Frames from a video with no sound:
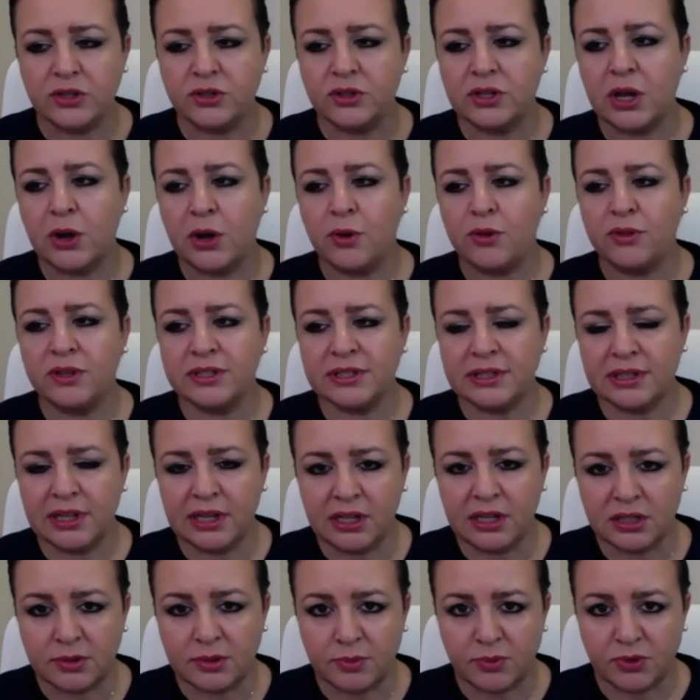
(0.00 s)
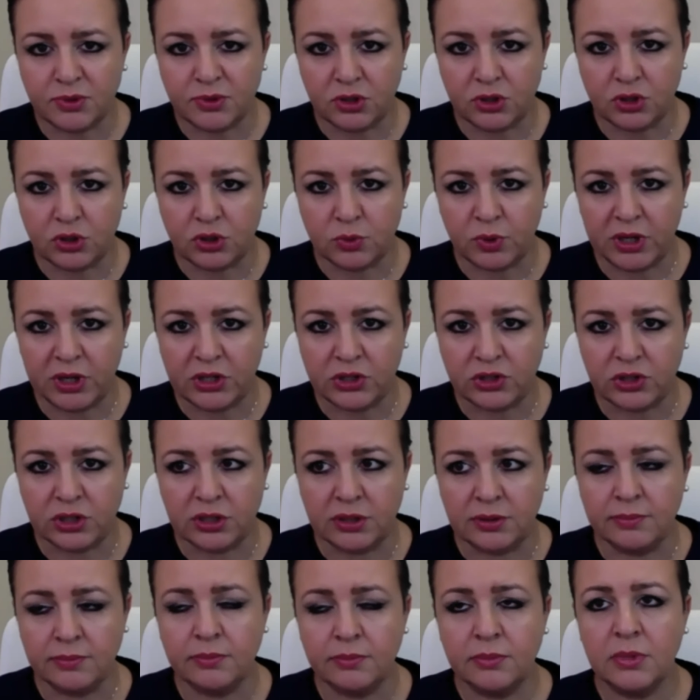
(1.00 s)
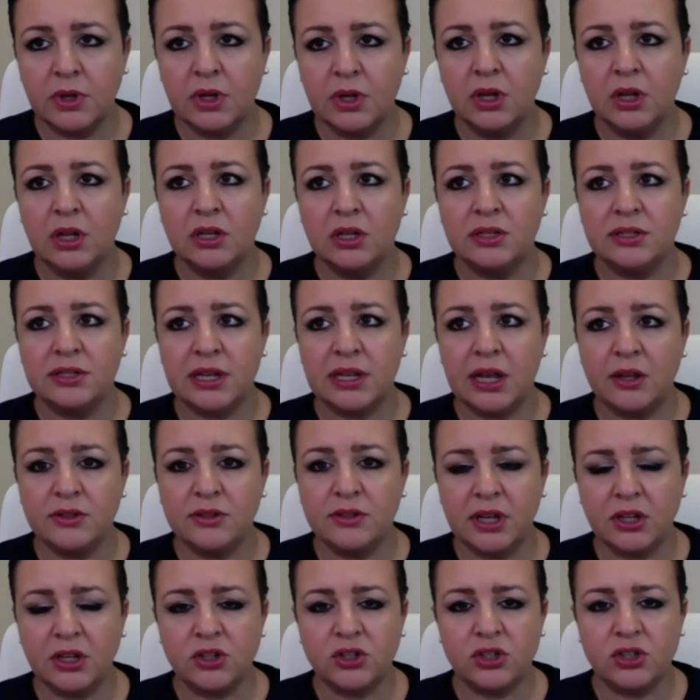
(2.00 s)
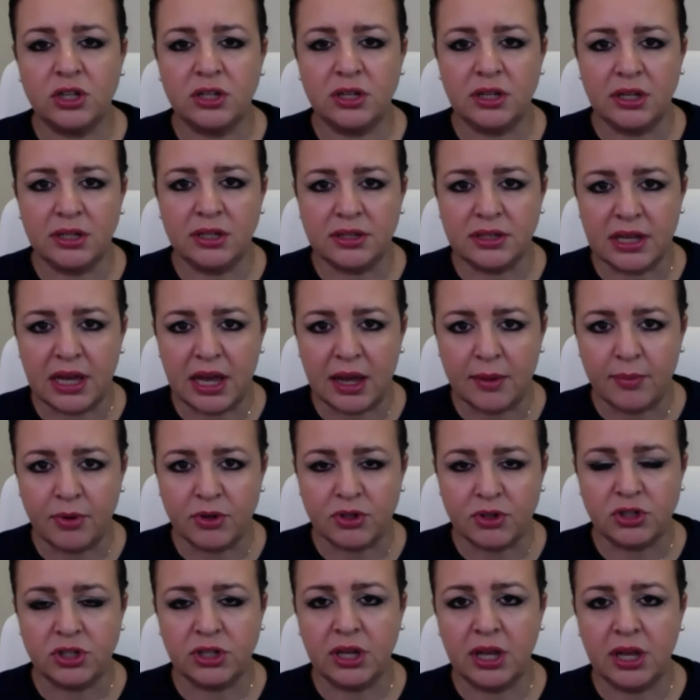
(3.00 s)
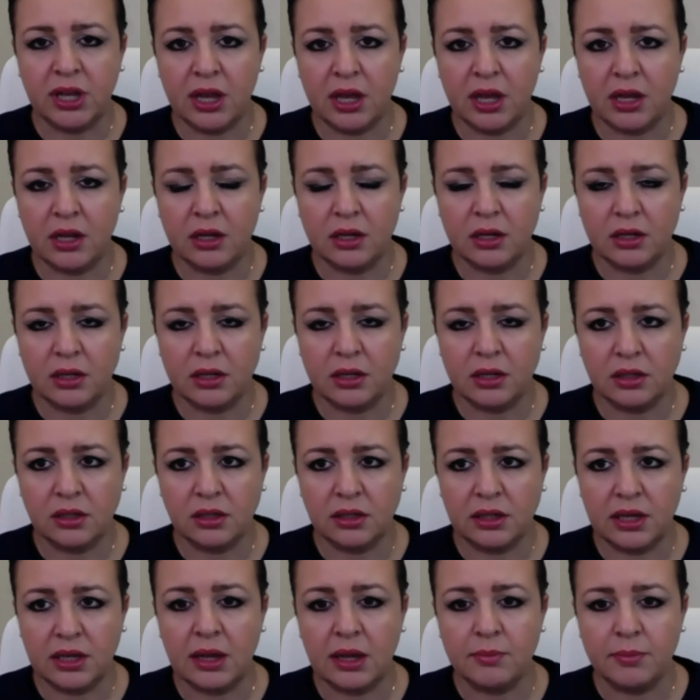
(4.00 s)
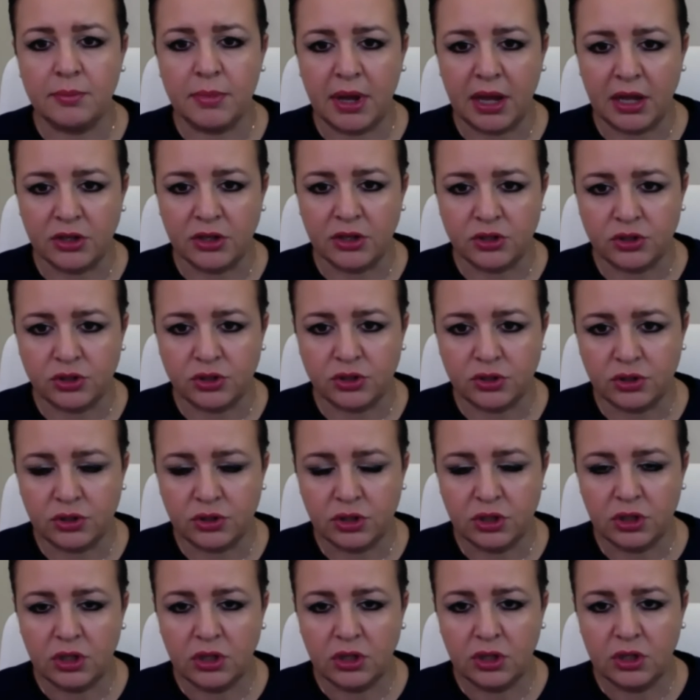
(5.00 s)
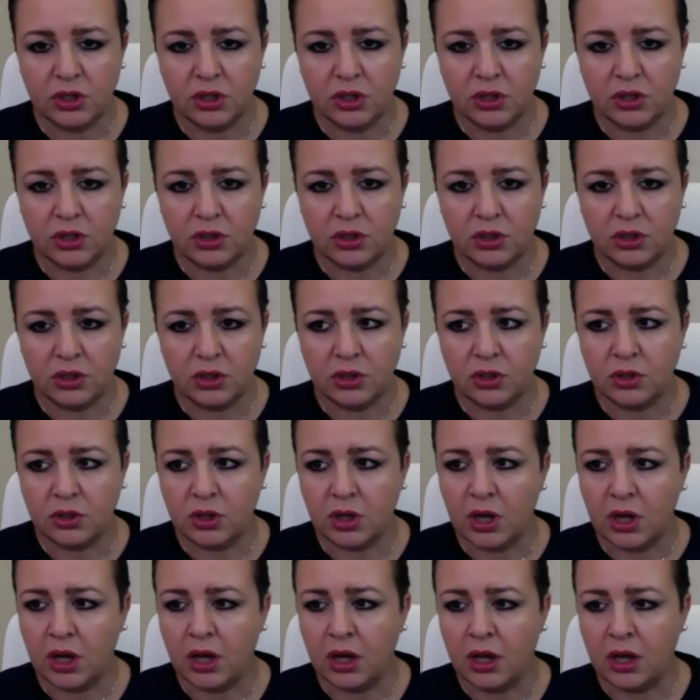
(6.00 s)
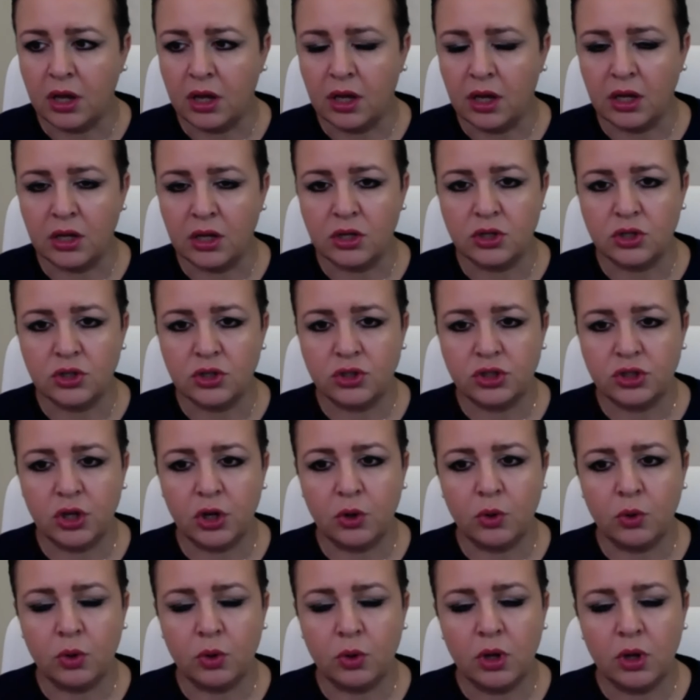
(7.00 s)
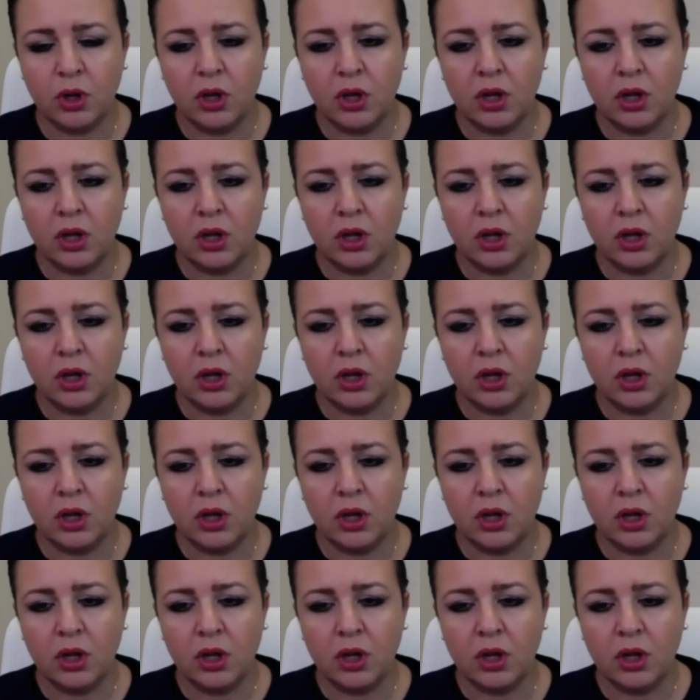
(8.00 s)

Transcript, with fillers: so now in this lady's situation sounds like she needs that, but she can't get mesh. Uh, so